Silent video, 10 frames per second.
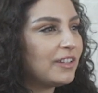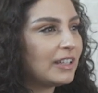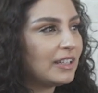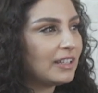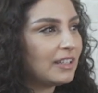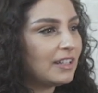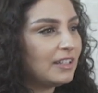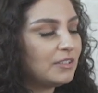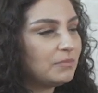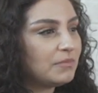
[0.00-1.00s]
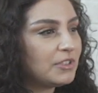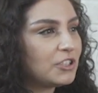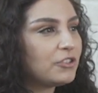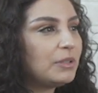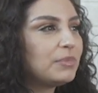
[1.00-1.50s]
I think um,
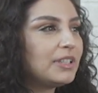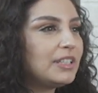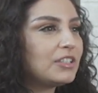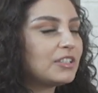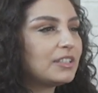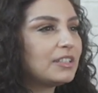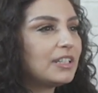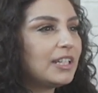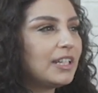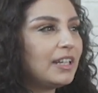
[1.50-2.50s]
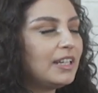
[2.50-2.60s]
Street Bleach did it.